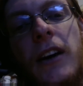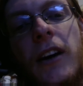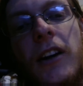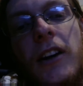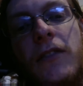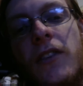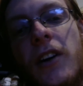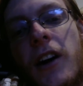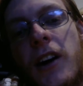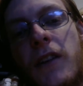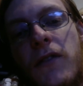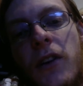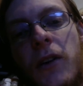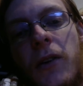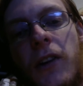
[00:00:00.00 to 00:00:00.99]
olive
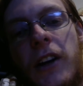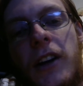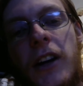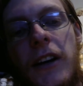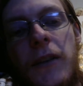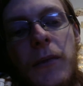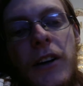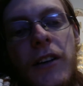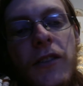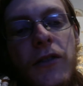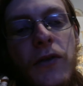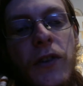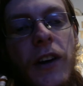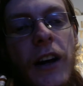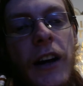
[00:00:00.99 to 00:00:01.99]
tov, the holy
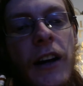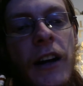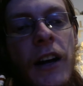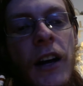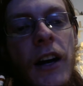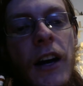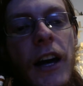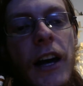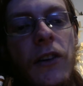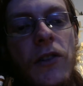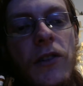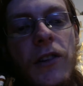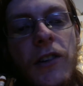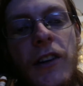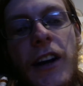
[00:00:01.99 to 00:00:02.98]
garments, for
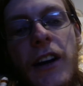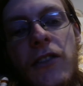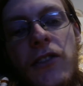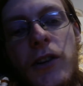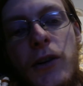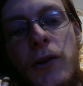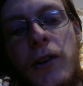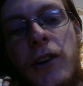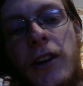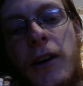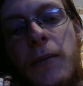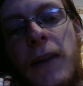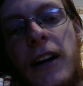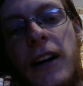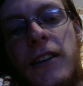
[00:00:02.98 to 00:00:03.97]
Aaron, as Yahuwah
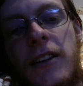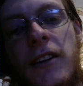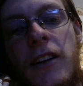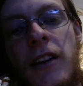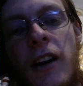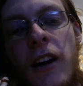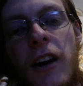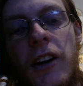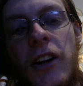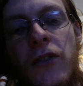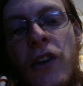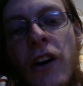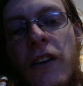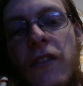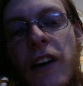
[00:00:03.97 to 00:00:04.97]
commanded
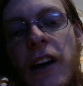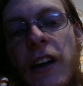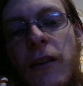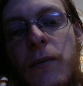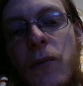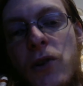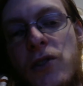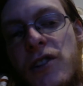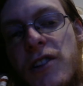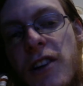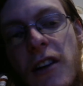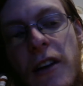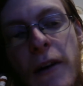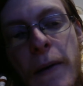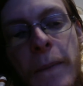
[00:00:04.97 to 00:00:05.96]
olive tov et
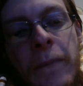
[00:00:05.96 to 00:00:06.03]
Moshe.